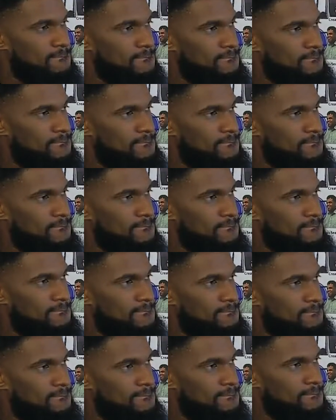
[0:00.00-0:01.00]

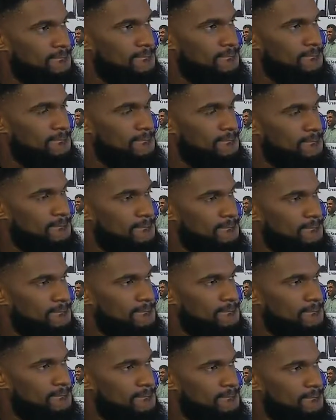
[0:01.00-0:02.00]

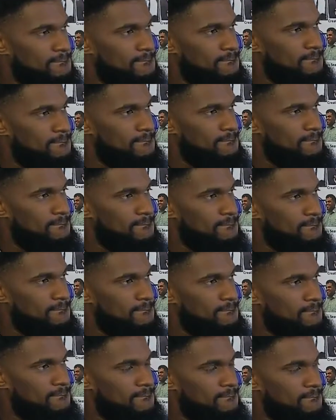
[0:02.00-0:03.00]

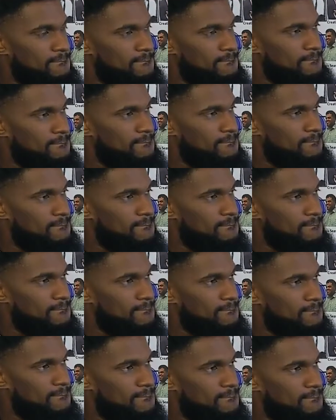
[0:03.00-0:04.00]

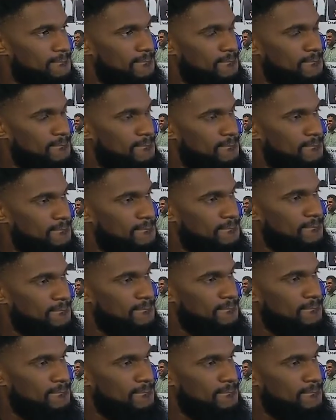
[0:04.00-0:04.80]
(not speaking)